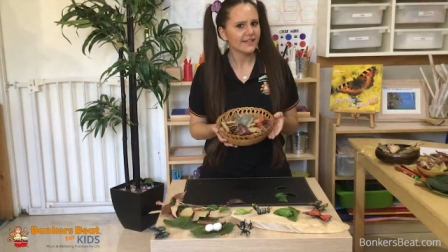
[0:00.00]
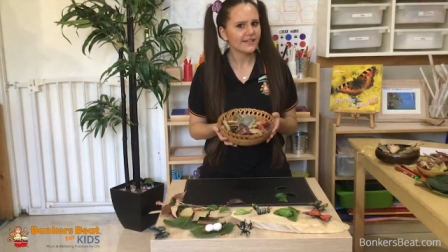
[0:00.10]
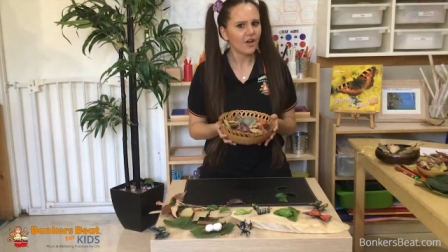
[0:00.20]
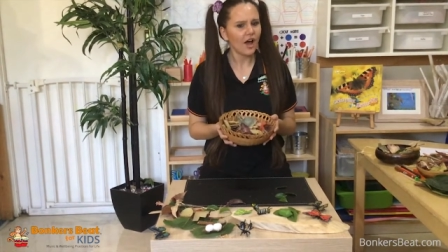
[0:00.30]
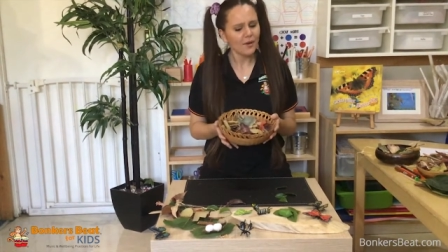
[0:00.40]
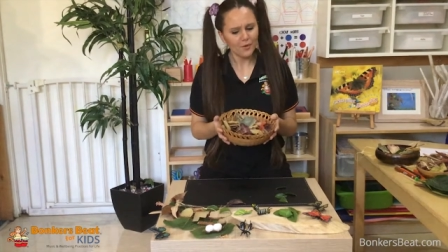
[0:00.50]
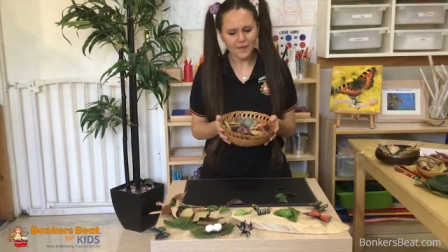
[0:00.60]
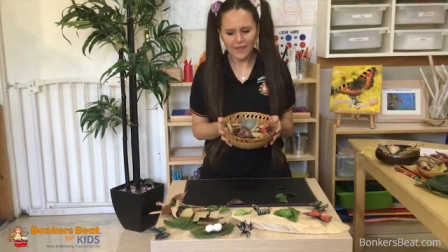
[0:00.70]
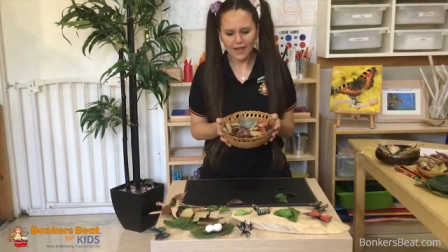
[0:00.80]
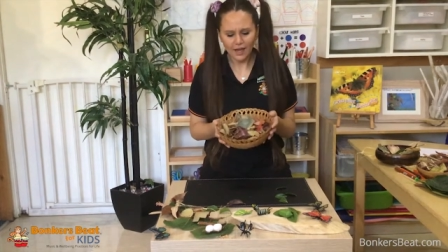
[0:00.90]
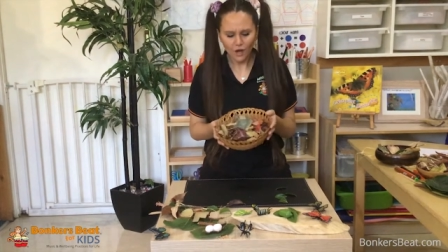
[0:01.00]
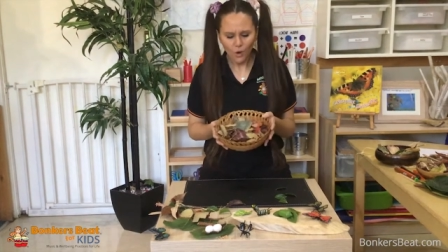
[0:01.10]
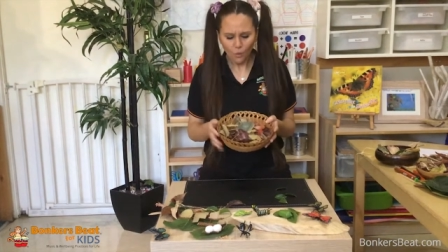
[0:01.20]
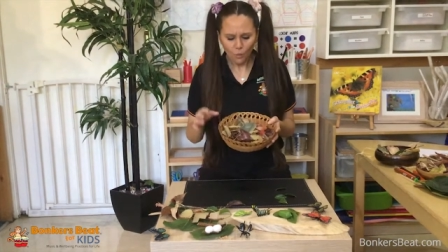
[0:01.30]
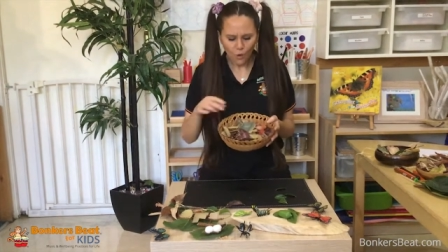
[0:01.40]
So I wonder
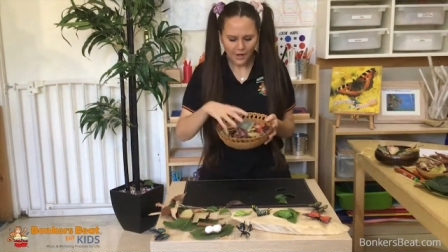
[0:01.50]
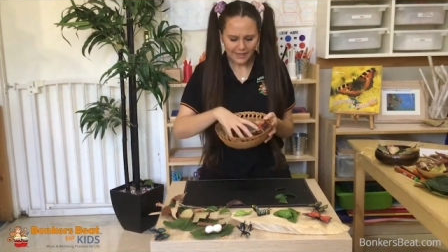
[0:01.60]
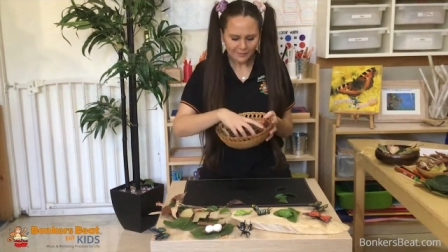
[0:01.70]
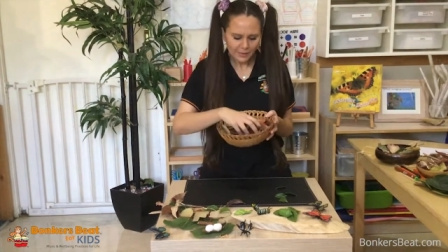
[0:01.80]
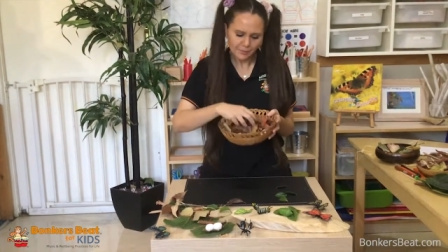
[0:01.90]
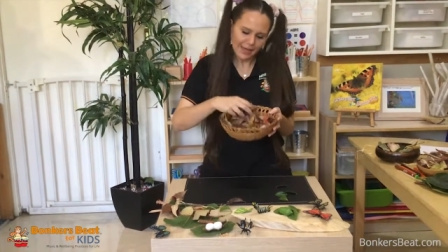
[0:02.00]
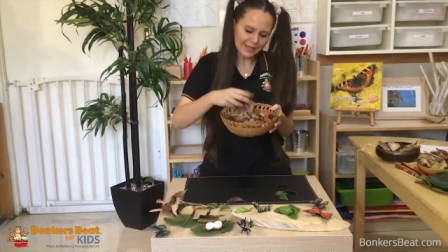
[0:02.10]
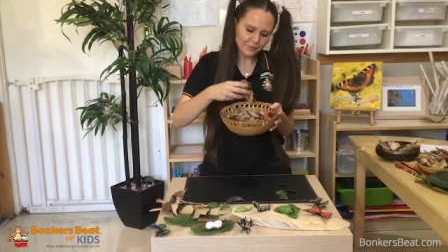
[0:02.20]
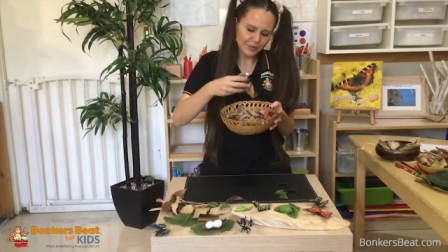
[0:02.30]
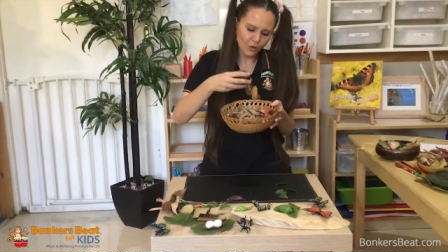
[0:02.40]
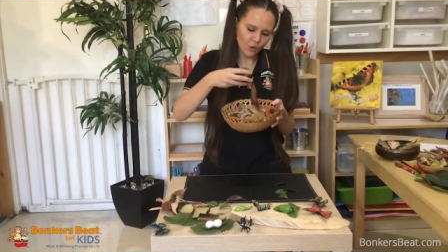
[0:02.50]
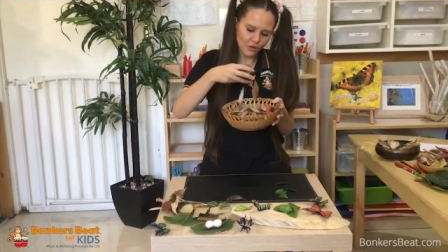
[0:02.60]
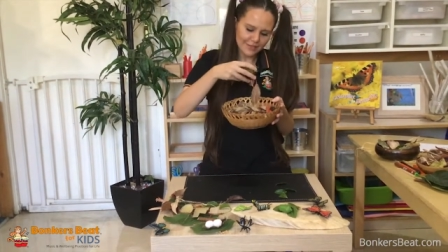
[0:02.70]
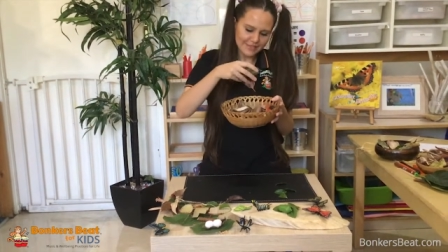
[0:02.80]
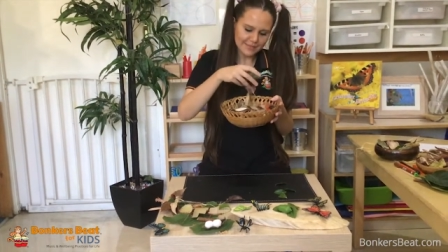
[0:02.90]
what can we make with
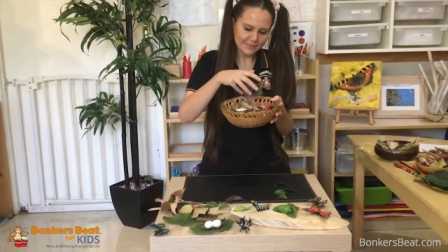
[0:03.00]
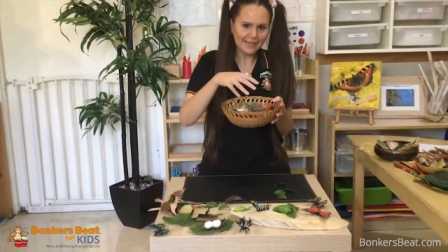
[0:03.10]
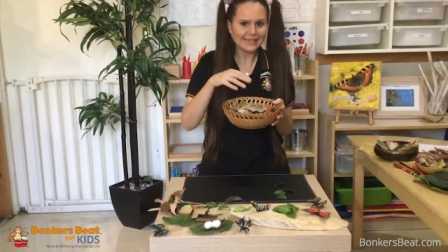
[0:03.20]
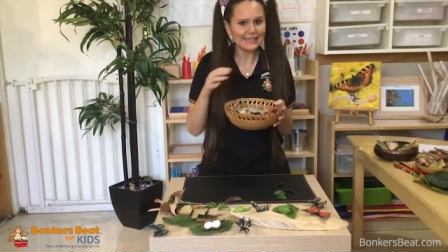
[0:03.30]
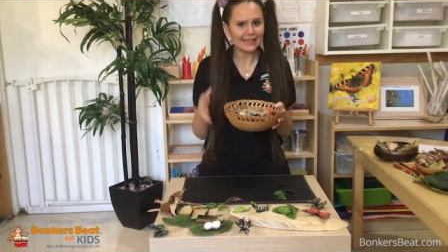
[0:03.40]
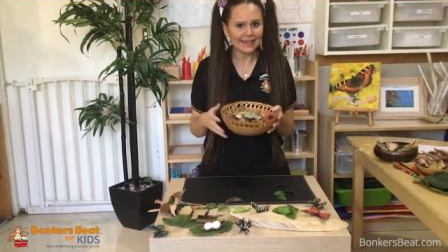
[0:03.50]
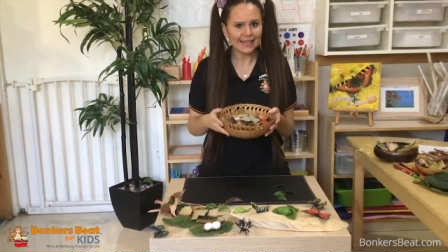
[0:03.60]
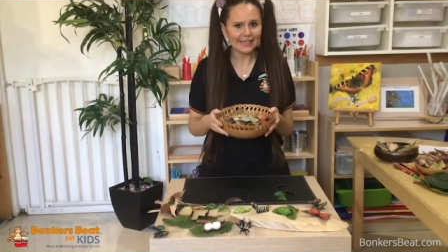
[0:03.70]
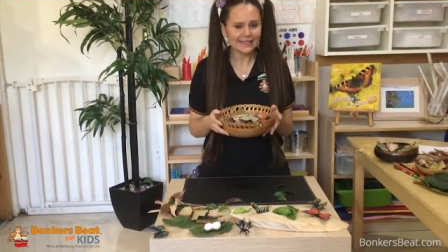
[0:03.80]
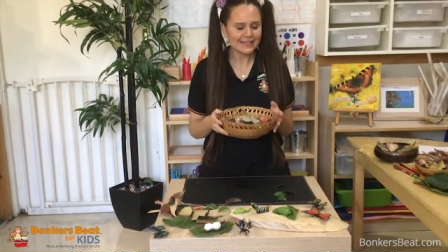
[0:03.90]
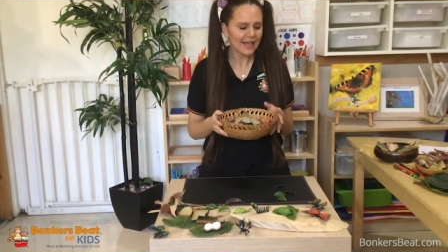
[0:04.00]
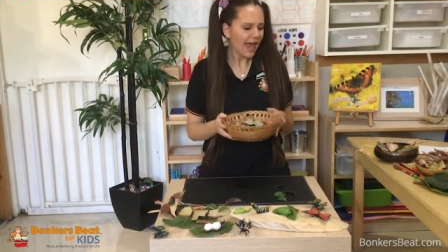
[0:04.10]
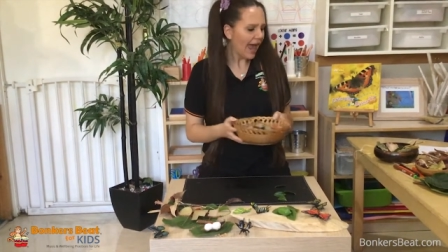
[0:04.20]
all these amazing things?